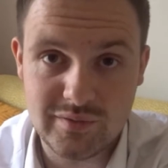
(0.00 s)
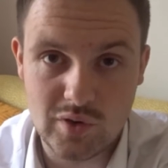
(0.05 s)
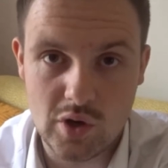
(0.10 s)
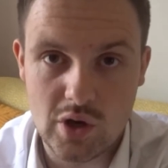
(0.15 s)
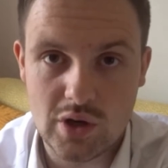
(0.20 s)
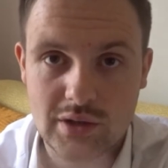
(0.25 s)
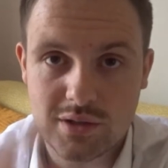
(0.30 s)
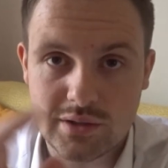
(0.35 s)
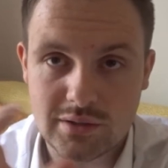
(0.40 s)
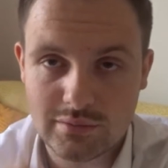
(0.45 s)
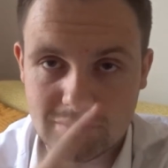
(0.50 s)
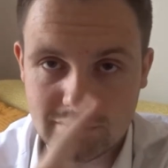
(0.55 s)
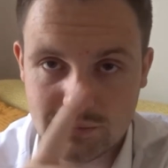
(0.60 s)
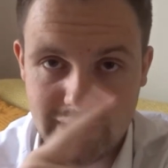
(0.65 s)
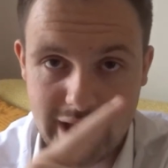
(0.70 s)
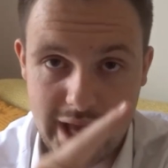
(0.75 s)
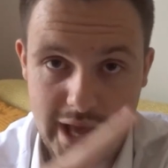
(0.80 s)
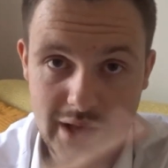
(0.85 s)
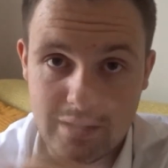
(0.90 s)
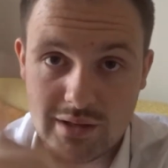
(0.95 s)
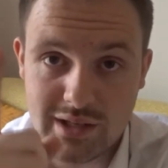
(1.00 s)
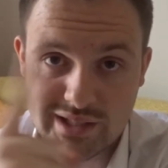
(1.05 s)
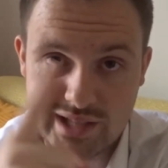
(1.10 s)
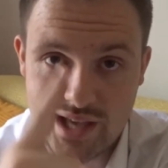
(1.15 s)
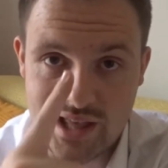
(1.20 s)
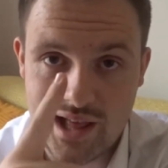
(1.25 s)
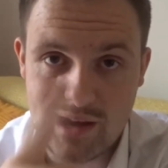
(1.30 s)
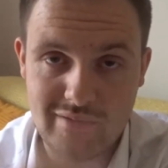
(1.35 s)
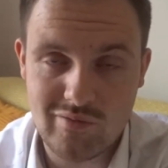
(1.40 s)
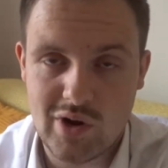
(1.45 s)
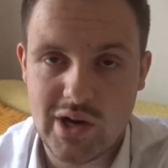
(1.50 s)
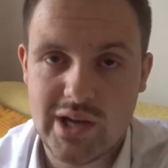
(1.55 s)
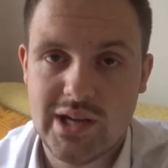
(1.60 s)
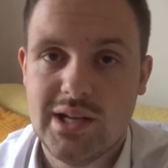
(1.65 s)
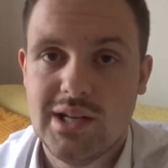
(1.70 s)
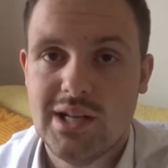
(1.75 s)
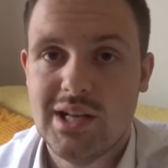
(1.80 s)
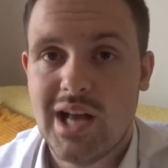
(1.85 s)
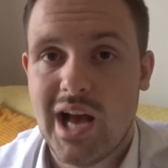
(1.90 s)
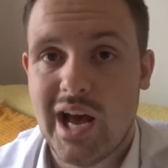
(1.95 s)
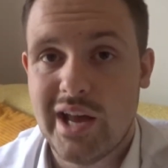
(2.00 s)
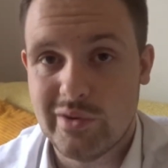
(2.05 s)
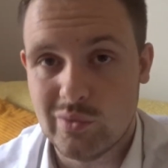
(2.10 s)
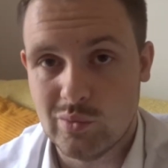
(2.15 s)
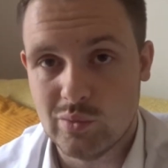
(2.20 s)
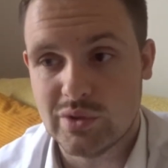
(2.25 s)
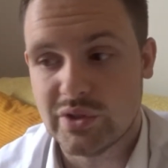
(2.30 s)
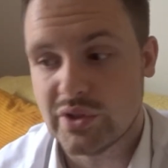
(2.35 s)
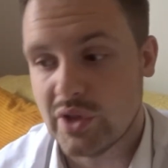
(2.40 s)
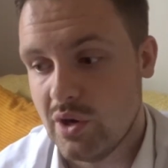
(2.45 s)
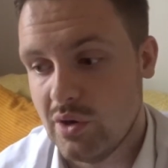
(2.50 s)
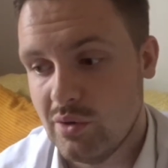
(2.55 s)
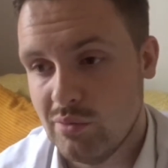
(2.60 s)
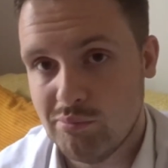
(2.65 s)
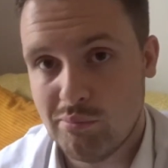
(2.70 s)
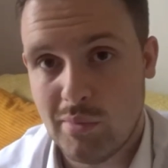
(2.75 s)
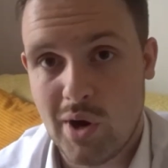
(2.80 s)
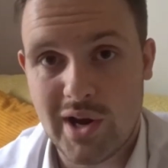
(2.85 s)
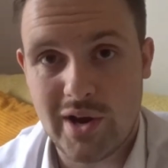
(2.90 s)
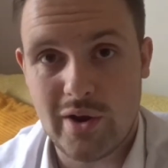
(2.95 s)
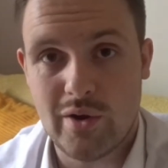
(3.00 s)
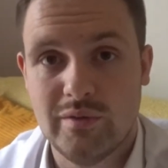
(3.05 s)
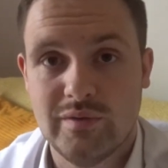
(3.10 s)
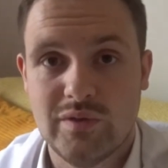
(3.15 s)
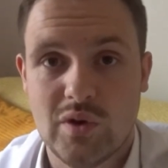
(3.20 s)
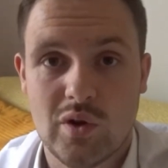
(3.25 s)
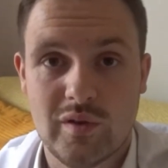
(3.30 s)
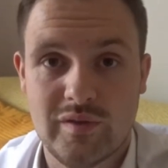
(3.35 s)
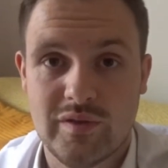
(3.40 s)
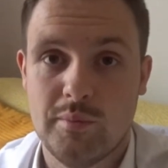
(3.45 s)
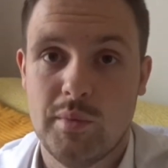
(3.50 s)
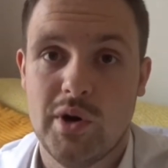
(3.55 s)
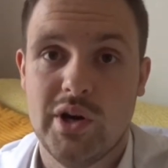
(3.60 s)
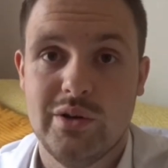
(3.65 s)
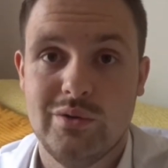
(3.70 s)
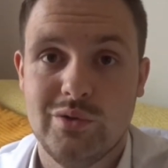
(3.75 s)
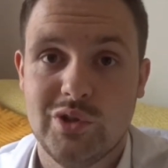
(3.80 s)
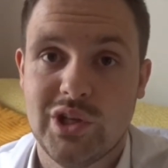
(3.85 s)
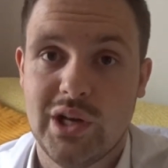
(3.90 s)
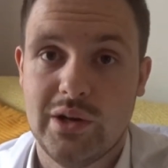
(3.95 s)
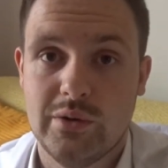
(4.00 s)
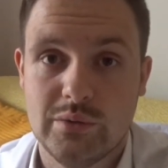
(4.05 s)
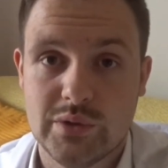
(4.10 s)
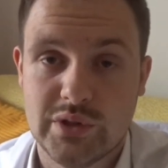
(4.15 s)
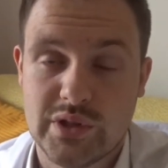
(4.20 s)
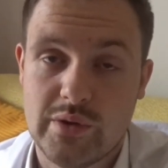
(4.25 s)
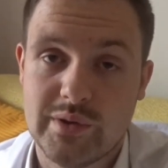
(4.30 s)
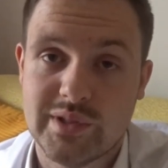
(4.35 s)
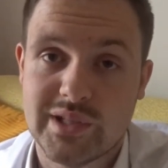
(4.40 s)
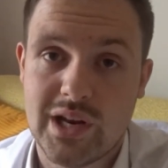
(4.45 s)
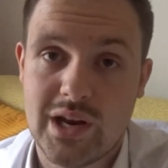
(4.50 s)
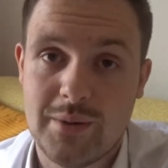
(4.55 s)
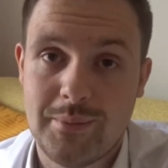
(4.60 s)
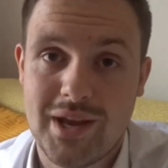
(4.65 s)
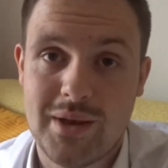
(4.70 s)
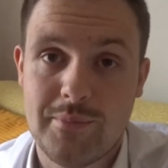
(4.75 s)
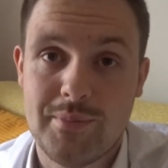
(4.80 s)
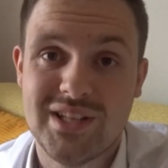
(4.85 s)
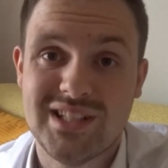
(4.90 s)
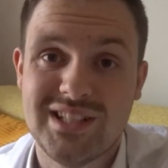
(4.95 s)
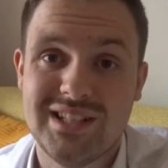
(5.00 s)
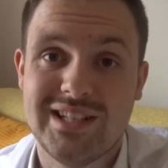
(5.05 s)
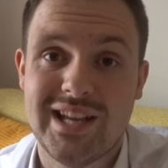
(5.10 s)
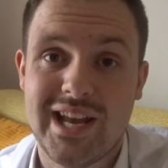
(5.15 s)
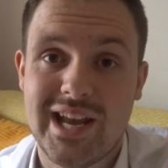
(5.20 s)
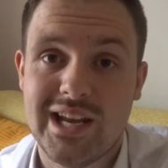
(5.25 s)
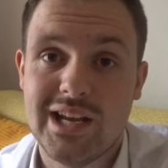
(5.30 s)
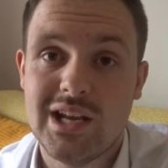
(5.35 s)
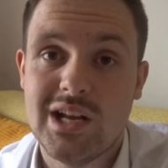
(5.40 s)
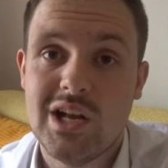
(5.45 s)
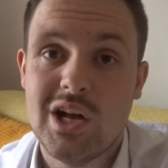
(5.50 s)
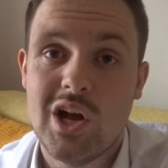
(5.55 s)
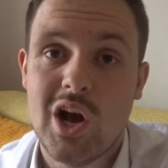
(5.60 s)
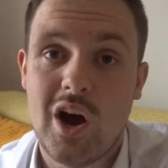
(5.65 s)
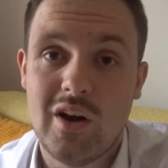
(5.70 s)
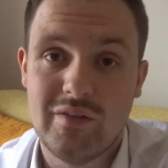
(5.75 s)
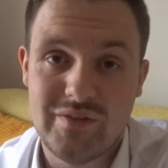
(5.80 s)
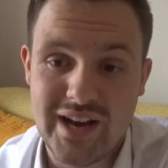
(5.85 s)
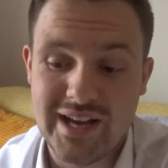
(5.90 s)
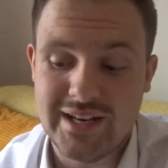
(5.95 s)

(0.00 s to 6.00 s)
vlog. Yeah, let's get that right. And also my own vlog for my own channel. So it's going to be a busy day of